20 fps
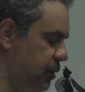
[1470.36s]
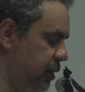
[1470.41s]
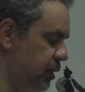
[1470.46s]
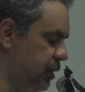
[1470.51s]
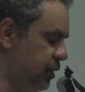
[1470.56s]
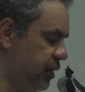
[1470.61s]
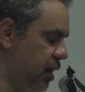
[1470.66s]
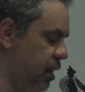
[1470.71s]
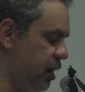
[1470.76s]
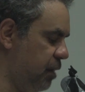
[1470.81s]

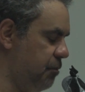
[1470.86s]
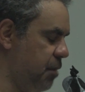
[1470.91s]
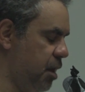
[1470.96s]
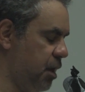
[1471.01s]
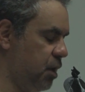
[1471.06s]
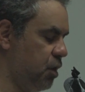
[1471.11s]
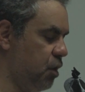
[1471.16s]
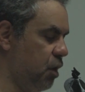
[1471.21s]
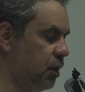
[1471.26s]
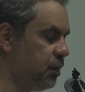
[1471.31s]
stayed up
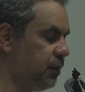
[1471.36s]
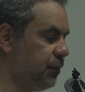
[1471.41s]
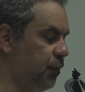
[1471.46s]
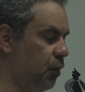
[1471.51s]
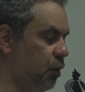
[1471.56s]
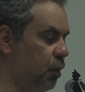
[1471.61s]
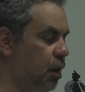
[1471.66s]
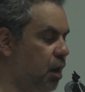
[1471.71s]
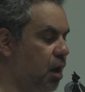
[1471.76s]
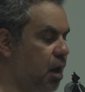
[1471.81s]
many nights
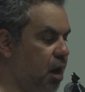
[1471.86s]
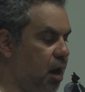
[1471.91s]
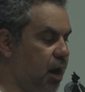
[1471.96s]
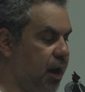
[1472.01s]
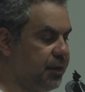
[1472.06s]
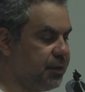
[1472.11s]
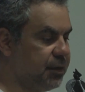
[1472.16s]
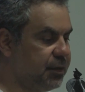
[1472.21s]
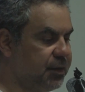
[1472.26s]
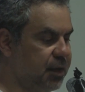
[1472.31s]
for, I
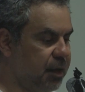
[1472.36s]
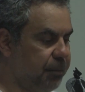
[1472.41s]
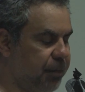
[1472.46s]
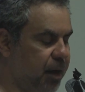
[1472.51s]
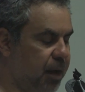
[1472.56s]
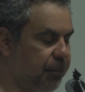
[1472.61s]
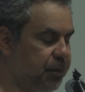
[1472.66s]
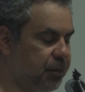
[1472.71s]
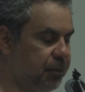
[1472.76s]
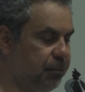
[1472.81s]
had to step
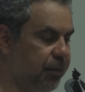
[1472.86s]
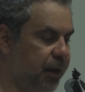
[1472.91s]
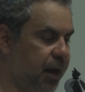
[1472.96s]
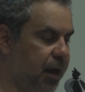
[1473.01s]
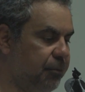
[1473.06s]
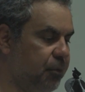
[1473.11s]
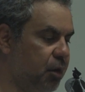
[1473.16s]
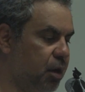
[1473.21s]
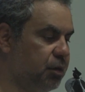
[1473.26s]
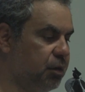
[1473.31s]
up and
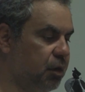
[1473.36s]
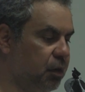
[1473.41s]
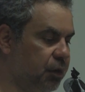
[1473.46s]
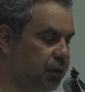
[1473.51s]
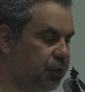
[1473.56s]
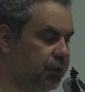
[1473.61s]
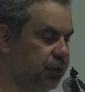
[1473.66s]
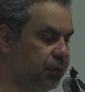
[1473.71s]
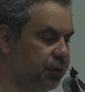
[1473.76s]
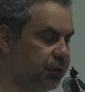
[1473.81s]
impart my
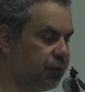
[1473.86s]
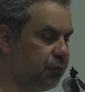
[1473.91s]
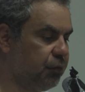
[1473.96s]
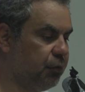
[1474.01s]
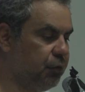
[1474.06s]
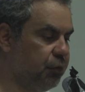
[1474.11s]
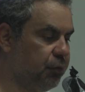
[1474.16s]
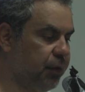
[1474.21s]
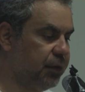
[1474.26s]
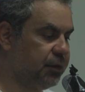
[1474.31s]
knowledge to this
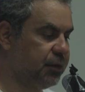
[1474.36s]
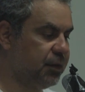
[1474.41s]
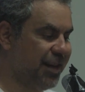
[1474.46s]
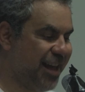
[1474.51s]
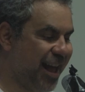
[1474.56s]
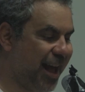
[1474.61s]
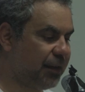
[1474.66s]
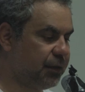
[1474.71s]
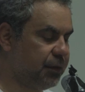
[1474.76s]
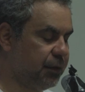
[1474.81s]
crew and to
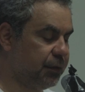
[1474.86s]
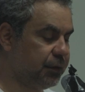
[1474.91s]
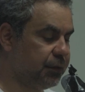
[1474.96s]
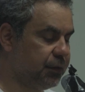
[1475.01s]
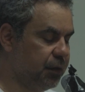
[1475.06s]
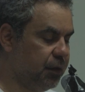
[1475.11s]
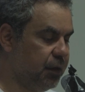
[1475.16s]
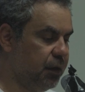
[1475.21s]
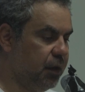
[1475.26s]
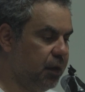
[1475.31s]
the
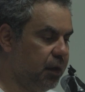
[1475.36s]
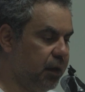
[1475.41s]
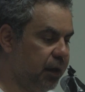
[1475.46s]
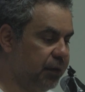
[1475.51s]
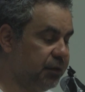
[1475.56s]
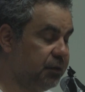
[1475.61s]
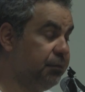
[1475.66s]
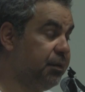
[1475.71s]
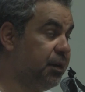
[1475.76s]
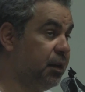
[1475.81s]
actors
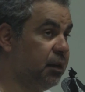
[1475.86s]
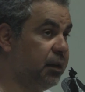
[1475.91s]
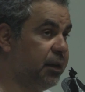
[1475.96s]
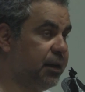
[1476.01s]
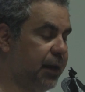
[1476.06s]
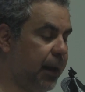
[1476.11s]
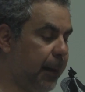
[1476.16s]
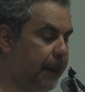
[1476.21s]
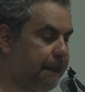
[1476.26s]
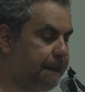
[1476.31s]
and to be a
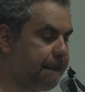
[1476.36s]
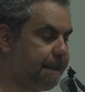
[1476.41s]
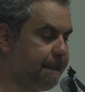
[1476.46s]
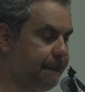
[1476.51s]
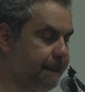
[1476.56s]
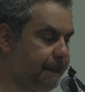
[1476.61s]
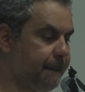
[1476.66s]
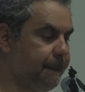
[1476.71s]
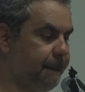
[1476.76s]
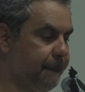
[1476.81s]
leader.
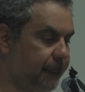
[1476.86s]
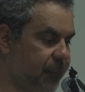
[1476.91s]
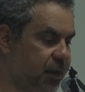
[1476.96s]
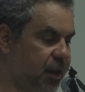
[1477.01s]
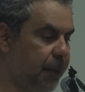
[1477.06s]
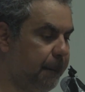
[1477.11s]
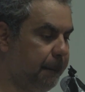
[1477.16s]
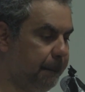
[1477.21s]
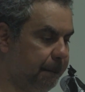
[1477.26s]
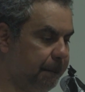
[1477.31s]

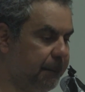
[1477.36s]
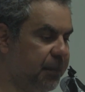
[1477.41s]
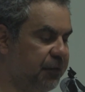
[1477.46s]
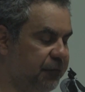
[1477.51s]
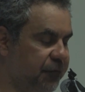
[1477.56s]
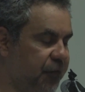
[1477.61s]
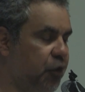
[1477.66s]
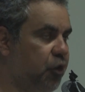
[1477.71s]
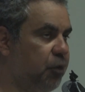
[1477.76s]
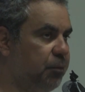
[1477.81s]
Yep,
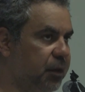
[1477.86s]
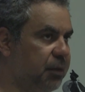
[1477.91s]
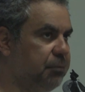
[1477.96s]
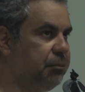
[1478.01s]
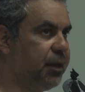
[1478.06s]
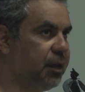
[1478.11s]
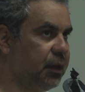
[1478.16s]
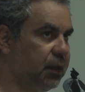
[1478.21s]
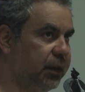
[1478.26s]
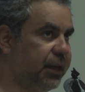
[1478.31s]
invariably
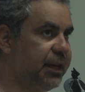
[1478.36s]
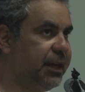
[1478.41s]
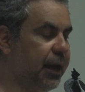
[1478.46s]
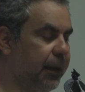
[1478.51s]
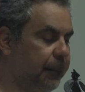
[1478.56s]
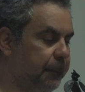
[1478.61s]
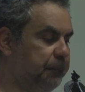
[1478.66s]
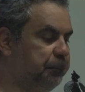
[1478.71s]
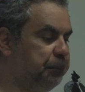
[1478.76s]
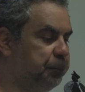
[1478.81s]
be a leader.